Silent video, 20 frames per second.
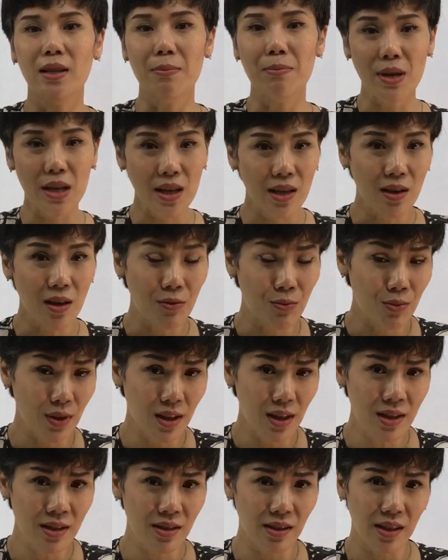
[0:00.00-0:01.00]
the meaning of
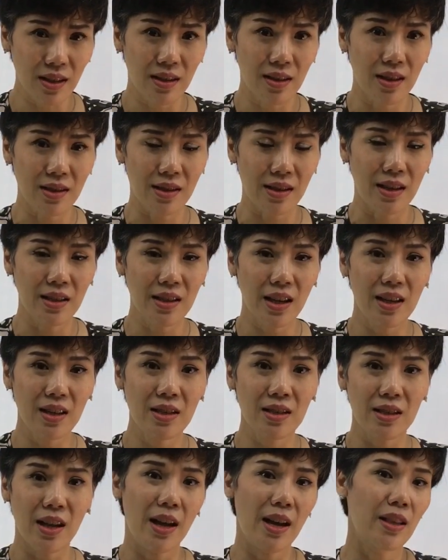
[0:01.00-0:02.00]
words in the
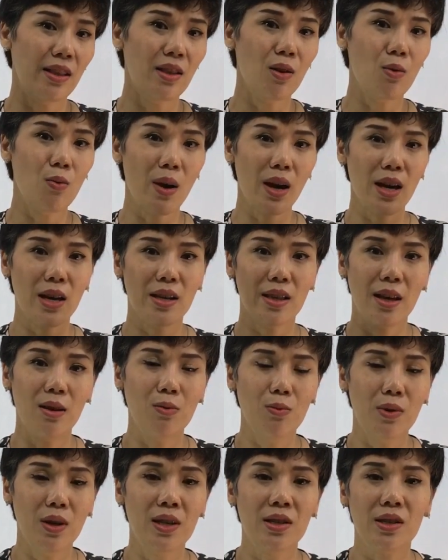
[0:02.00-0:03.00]
sentence and the way
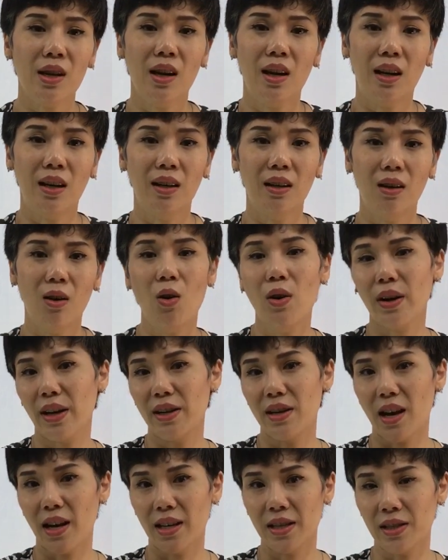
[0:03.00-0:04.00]
that words are
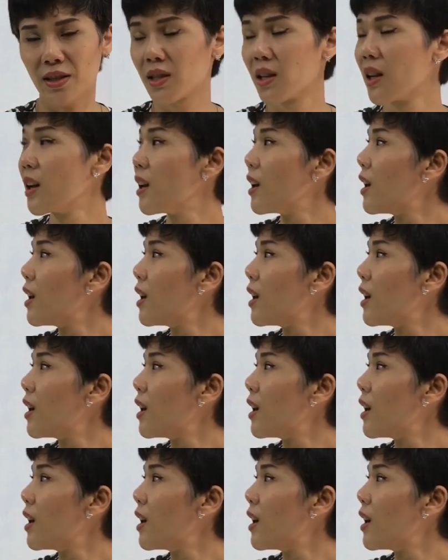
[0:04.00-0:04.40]
organized.